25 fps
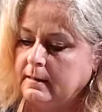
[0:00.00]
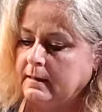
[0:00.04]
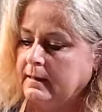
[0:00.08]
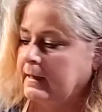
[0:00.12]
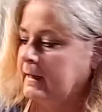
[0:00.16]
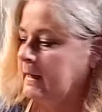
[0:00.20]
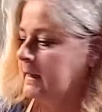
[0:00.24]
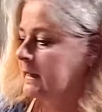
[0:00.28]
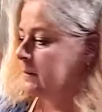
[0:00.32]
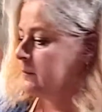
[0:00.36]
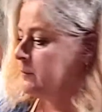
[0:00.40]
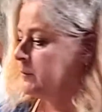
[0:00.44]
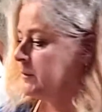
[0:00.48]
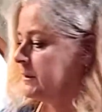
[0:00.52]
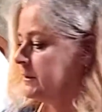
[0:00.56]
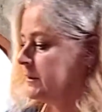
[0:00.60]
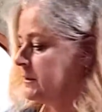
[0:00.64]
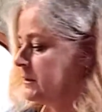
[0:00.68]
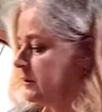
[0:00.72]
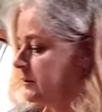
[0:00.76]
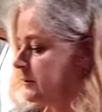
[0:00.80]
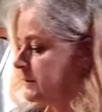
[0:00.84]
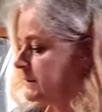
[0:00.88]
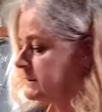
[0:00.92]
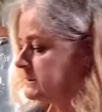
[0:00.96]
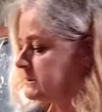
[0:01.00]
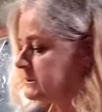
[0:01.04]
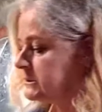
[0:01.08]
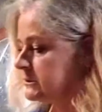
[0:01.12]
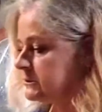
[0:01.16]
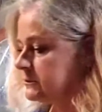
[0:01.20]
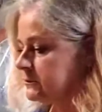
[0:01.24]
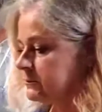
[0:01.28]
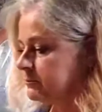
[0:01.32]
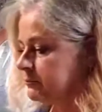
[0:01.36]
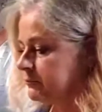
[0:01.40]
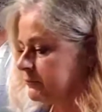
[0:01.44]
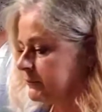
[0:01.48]
and we're going
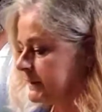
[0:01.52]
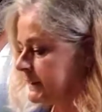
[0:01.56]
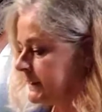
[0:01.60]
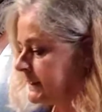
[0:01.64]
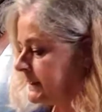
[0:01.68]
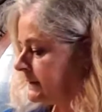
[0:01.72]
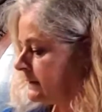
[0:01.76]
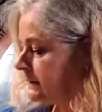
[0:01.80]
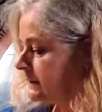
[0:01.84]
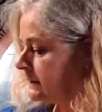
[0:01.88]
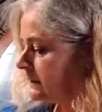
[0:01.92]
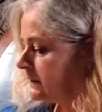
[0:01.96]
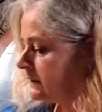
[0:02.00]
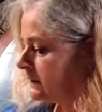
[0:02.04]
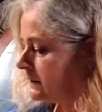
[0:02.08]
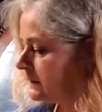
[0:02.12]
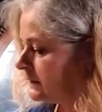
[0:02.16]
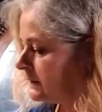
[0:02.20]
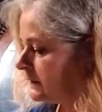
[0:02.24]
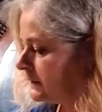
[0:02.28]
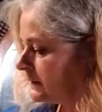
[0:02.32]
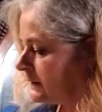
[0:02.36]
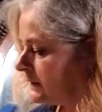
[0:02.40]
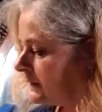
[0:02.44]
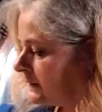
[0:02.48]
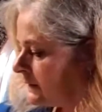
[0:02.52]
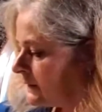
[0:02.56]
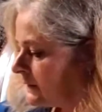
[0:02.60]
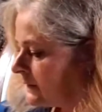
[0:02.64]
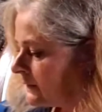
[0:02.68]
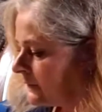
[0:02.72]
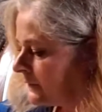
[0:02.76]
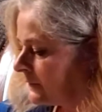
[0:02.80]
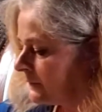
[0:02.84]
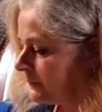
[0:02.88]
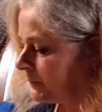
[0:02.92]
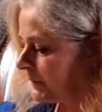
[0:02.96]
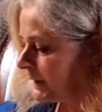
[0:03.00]
to bring
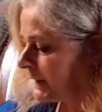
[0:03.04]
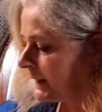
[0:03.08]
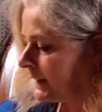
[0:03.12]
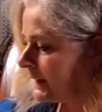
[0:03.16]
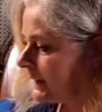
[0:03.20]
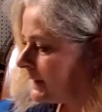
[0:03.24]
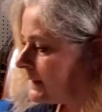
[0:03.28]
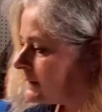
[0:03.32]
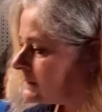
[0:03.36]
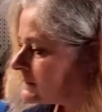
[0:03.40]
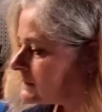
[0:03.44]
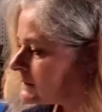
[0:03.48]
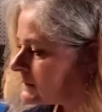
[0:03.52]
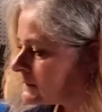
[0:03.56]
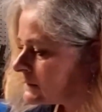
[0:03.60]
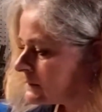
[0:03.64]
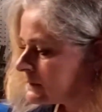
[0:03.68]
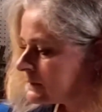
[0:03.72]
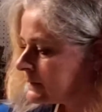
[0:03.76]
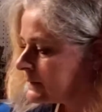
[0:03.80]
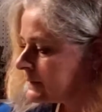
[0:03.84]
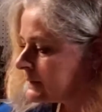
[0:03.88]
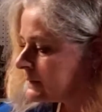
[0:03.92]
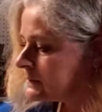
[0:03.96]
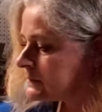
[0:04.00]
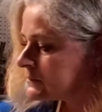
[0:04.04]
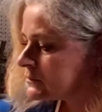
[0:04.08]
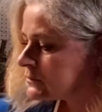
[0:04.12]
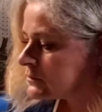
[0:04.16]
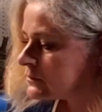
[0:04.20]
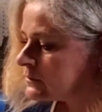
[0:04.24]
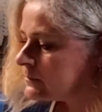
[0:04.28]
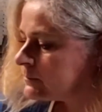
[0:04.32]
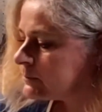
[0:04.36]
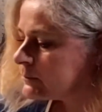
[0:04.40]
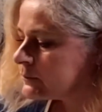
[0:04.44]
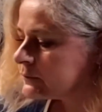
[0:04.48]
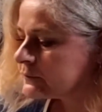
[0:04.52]
the paint to the
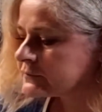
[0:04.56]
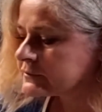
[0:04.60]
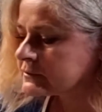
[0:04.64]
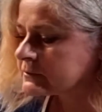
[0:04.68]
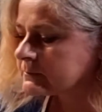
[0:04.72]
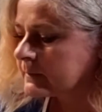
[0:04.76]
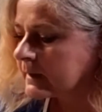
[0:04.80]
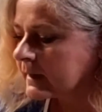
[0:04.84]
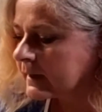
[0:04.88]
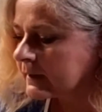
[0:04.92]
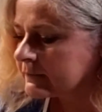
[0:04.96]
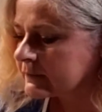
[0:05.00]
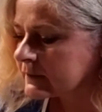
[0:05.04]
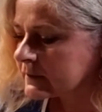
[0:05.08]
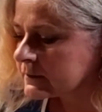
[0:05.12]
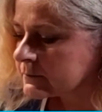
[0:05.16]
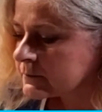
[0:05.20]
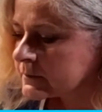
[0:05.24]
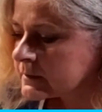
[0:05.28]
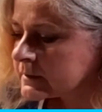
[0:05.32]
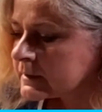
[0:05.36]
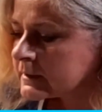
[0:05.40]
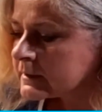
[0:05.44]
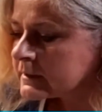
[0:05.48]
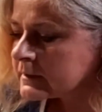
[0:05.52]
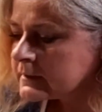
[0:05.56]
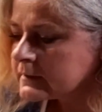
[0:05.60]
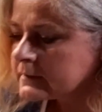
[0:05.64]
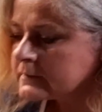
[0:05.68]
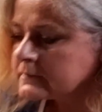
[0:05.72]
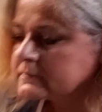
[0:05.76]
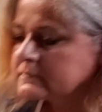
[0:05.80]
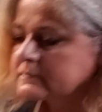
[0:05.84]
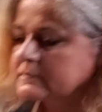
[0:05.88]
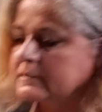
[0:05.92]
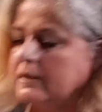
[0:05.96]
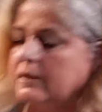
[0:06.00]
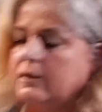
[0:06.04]
booth tomorrow.
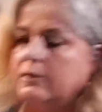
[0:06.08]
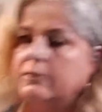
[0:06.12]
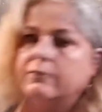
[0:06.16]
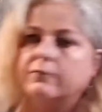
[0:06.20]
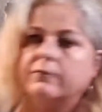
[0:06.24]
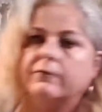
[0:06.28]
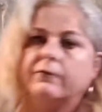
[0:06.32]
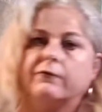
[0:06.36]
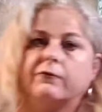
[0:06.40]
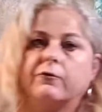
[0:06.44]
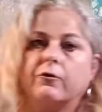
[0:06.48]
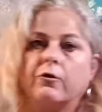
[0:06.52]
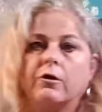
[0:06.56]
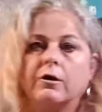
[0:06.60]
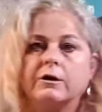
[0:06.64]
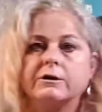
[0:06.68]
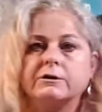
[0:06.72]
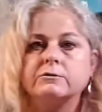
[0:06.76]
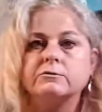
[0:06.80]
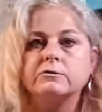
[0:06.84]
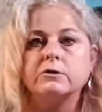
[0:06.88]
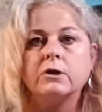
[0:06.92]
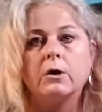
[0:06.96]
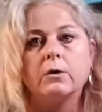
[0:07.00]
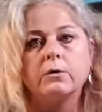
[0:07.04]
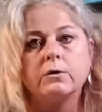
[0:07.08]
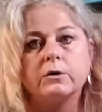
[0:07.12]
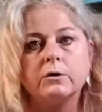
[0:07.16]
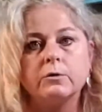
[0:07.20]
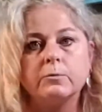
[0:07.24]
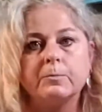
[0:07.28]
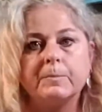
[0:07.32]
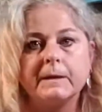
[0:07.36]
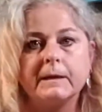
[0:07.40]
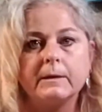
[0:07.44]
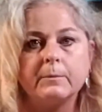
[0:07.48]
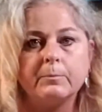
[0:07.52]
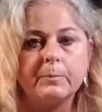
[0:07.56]
So for all you local
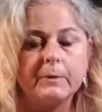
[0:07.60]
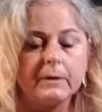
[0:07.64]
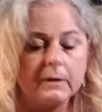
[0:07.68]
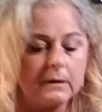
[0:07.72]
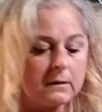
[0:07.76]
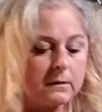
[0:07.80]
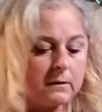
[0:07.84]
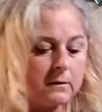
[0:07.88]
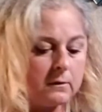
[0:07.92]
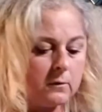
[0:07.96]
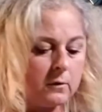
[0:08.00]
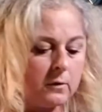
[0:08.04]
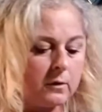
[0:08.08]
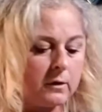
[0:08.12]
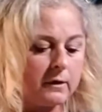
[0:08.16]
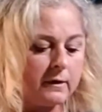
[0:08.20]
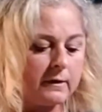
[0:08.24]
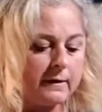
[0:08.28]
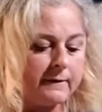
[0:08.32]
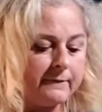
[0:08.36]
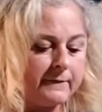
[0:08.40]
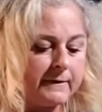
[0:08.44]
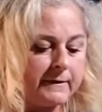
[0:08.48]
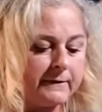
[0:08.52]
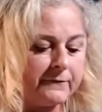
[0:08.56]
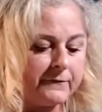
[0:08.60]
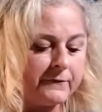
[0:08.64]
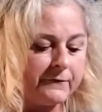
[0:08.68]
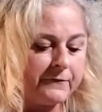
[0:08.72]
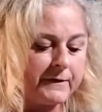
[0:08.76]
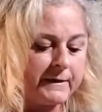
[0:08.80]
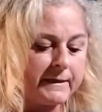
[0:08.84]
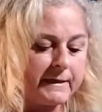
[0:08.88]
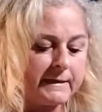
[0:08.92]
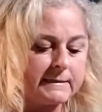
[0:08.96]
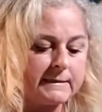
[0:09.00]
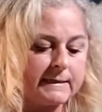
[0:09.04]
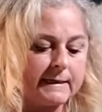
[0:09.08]
people, or even if you feel
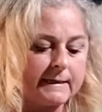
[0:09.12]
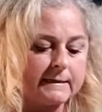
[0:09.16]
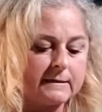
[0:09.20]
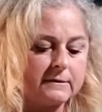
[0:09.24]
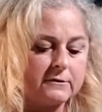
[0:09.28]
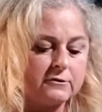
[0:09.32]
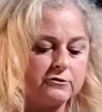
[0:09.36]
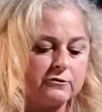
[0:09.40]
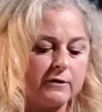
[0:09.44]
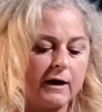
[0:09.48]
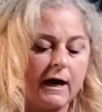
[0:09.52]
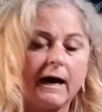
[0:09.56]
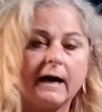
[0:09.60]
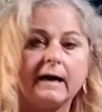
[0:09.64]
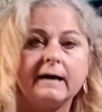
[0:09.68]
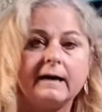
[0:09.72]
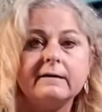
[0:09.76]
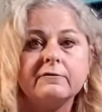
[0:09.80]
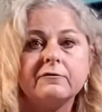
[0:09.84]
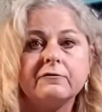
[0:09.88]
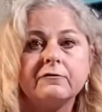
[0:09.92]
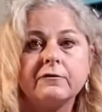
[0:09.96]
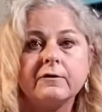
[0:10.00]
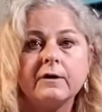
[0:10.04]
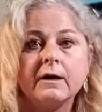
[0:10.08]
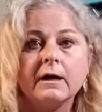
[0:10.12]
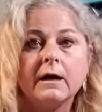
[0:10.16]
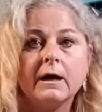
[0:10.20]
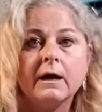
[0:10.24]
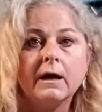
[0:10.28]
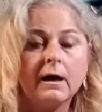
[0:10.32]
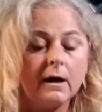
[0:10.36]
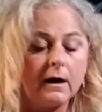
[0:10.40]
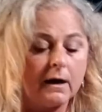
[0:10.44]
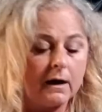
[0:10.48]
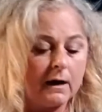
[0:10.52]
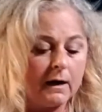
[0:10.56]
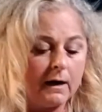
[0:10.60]
like taking a drive,
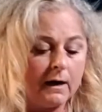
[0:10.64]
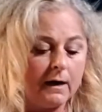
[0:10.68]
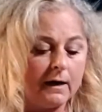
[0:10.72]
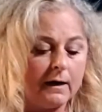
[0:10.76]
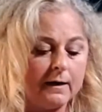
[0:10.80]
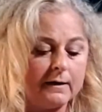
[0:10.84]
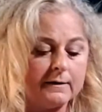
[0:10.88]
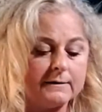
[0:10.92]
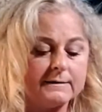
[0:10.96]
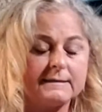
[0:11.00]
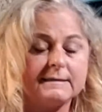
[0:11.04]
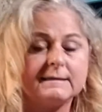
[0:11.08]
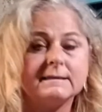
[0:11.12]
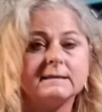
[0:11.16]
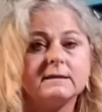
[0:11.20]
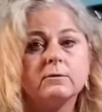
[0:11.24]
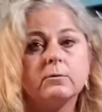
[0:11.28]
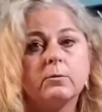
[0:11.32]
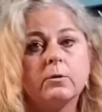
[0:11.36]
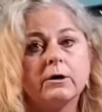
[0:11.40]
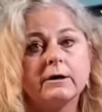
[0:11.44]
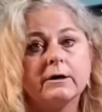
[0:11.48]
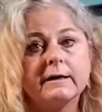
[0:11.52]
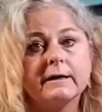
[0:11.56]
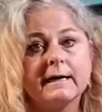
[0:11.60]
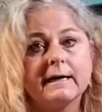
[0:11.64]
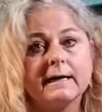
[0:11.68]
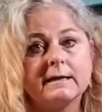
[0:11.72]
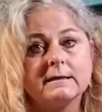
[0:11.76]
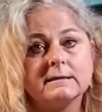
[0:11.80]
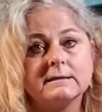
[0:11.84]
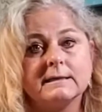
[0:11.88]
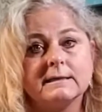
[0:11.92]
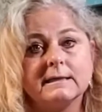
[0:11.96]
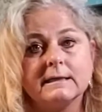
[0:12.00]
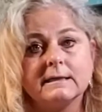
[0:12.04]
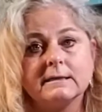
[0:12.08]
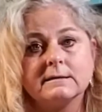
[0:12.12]
Stillwater
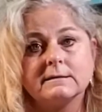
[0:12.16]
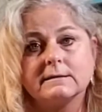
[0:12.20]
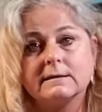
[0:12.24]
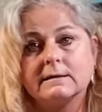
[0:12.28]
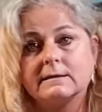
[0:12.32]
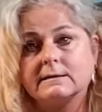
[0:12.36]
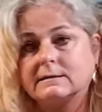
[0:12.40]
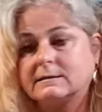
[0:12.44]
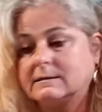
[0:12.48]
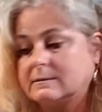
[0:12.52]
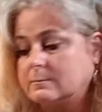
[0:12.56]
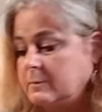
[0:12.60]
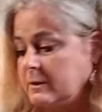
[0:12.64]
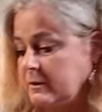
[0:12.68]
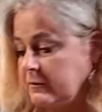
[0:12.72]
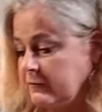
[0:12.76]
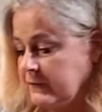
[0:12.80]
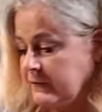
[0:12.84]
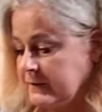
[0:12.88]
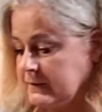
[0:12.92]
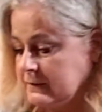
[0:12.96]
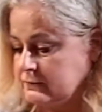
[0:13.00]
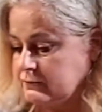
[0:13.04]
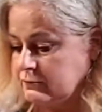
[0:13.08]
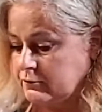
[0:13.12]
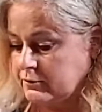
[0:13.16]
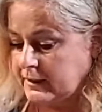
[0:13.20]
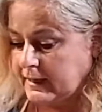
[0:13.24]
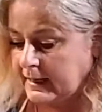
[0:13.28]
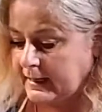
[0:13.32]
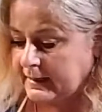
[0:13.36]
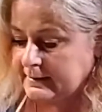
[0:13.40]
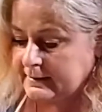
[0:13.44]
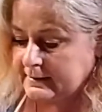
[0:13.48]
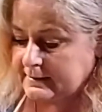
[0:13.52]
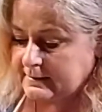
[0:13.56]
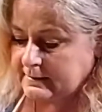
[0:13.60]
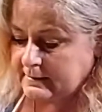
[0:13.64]
Antiques in Smithfield, Rhode
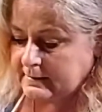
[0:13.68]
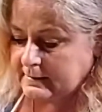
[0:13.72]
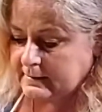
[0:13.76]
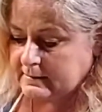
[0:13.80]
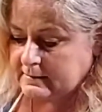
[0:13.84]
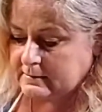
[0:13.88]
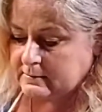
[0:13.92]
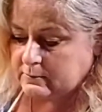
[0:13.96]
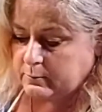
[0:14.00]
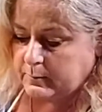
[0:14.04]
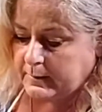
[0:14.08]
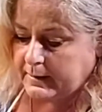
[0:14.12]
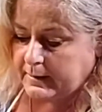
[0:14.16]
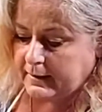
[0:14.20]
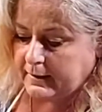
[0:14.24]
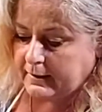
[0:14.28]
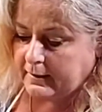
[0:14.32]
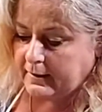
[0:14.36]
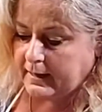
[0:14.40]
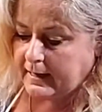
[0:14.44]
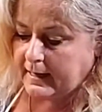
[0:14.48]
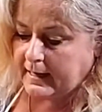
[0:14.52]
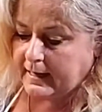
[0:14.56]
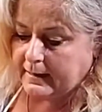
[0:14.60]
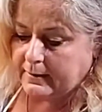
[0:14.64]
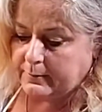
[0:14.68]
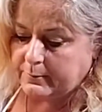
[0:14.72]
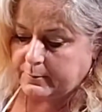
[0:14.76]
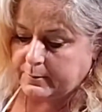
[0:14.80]
Island is where my